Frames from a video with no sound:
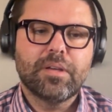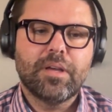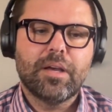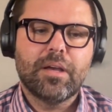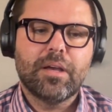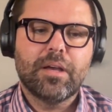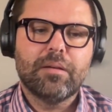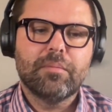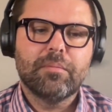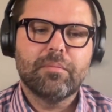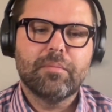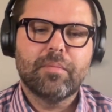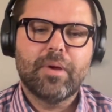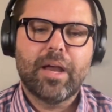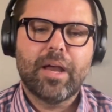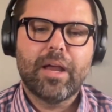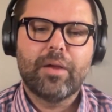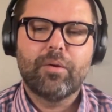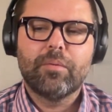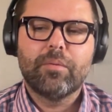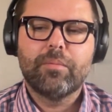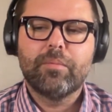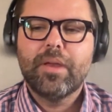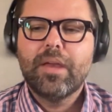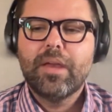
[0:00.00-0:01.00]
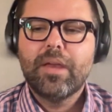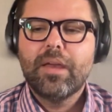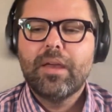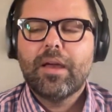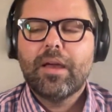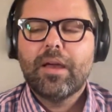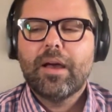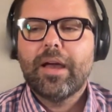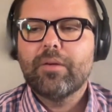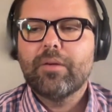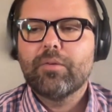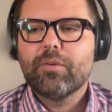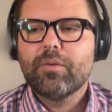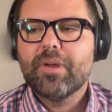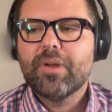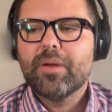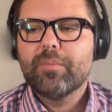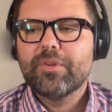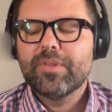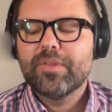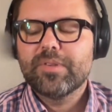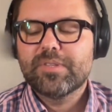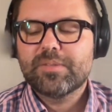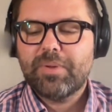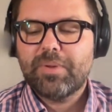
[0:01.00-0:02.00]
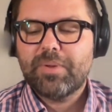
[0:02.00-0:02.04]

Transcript: I remember this